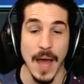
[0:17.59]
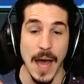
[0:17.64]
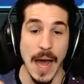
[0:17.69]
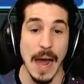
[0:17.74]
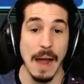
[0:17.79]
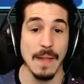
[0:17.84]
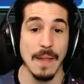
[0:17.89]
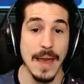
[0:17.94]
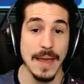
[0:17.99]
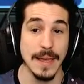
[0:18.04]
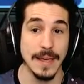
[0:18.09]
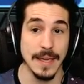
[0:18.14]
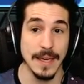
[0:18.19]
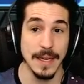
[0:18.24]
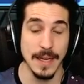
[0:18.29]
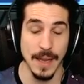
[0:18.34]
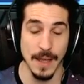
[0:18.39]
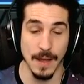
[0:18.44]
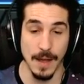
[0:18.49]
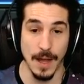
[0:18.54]
I like
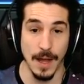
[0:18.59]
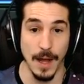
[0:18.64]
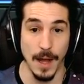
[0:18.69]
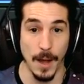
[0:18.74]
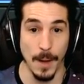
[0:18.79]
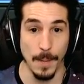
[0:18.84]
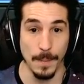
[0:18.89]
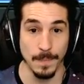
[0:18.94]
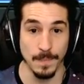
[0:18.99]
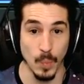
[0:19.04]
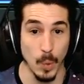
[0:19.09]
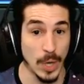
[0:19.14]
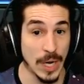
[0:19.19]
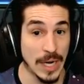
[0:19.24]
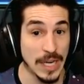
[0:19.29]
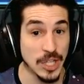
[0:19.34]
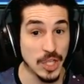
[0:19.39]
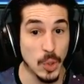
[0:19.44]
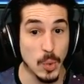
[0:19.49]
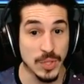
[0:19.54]
it. We're
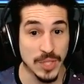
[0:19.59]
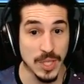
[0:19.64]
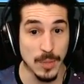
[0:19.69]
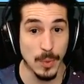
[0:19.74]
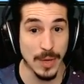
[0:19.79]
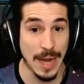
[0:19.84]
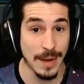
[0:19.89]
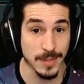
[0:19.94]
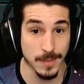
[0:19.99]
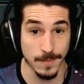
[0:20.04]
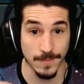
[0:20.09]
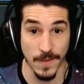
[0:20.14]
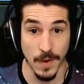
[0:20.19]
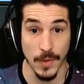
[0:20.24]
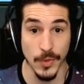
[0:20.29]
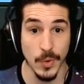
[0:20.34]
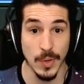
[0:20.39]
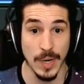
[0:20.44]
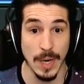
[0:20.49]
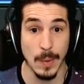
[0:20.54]
gonna use it. We're gonna have some fun
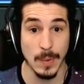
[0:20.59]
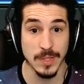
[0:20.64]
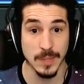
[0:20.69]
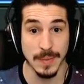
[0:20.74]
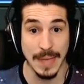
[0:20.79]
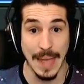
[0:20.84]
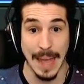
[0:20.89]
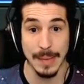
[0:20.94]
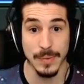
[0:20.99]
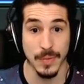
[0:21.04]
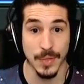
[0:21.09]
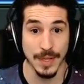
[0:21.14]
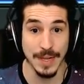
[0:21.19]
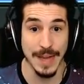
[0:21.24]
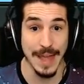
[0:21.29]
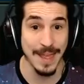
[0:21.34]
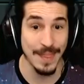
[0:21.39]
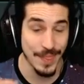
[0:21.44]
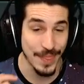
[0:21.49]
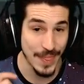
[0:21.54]
with it. We're gonna win some games with it,
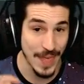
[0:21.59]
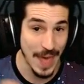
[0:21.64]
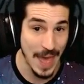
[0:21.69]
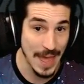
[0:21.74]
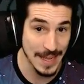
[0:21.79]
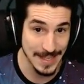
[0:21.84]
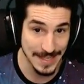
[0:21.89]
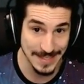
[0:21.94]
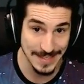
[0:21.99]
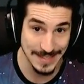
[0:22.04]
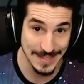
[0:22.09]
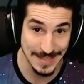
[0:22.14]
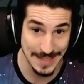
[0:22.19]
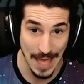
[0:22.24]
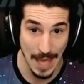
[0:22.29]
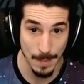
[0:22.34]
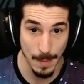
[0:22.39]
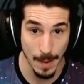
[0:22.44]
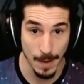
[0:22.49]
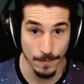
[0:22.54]
and that is
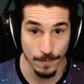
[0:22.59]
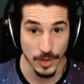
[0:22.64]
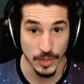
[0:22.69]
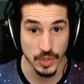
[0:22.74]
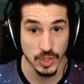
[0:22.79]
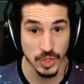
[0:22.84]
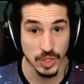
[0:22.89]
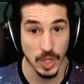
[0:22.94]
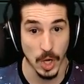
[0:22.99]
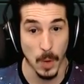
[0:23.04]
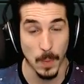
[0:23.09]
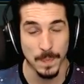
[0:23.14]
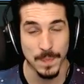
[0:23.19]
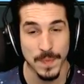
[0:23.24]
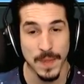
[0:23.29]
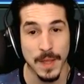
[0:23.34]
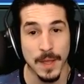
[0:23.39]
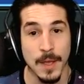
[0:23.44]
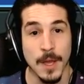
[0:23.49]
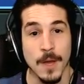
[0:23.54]
that, my friends. So,
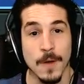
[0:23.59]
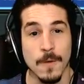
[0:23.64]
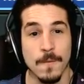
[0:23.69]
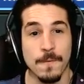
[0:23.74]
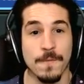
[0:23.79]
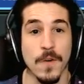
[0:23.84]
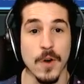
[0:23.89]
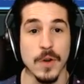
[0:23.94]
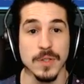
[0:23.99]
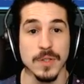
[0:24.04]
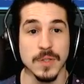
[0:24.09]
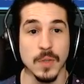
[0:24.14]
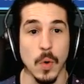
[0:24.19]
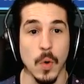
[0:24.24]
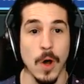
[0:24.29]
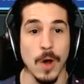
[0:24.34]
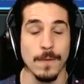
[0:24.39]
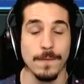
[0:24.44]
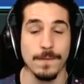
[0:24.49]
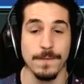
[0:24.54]
first
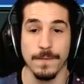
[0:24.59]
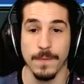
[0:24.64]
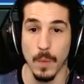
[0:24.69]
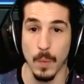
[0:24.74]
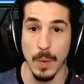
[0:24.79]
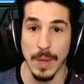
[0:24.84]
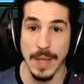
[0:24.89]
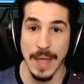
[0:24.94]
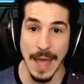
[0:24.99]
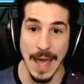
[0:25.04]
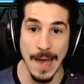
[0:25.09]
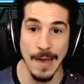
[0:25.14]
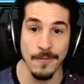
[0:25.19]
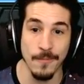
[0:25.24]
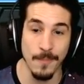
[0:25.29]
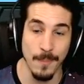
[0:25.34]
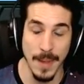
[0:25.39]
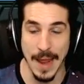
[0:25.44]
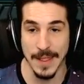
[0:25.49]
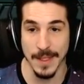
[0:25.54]
off, we have
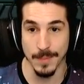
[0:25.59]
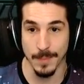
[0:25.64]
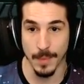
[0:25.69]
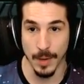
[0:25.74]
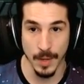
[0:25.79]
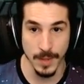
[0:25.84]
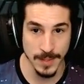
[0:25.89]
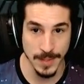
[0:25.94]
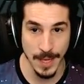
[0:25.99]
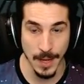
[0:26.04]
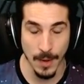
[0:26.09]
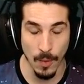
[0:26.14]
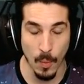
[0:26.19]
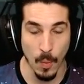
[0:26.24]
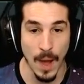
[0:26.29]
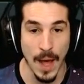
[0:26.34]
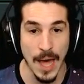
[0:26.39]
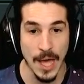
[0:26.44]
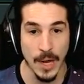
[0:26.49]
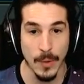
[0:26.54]
Mandibuzz. Now,
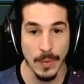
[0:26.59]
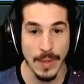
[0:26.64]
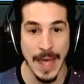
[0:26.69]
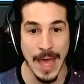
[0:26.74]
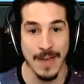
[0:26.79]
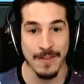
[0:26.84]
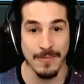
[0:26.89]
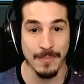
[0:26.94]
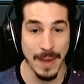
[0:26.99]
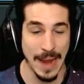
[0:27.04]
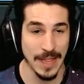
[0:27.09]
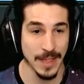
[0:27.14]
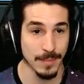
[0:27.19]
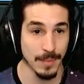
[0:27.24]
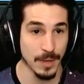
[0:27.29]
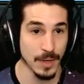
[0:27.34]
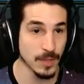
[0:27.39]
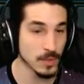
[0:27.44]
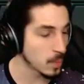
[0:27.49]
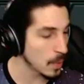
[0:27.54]
why do we have
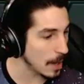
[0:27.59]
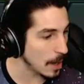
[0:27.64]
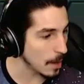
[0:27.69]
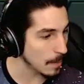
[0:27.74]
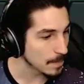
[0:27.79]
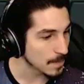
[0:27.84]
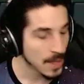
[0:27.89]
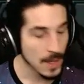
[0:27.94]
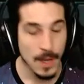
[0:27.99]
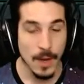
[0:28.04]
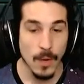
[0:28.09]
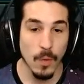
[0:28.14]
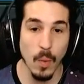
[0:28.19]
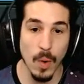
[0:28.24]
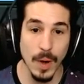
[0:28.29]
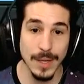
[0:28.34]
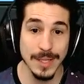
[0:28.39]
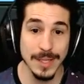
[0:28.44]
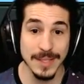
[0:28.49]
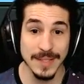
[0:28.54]
Mandibuzz? Well,
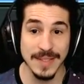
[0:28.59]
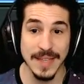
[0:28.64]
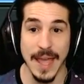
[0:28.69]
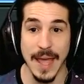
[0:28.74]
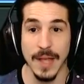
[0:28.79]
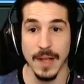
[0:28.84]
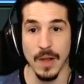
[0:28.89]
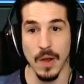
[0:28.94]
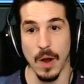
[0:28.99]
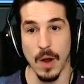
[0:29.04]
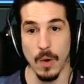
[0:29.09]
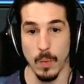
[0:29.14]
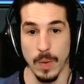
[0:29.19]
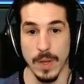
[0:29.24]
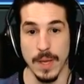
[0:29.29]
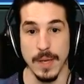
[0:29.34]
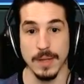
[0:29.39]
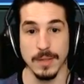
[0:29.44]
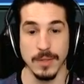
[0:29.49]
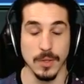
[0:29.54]
what is Gengar
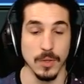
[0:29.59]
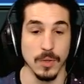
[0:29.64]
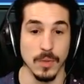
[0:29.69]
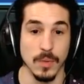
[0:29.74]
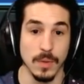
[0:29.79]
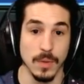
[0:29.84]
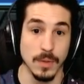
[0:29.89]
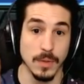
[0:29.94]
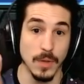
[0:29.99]
weak to?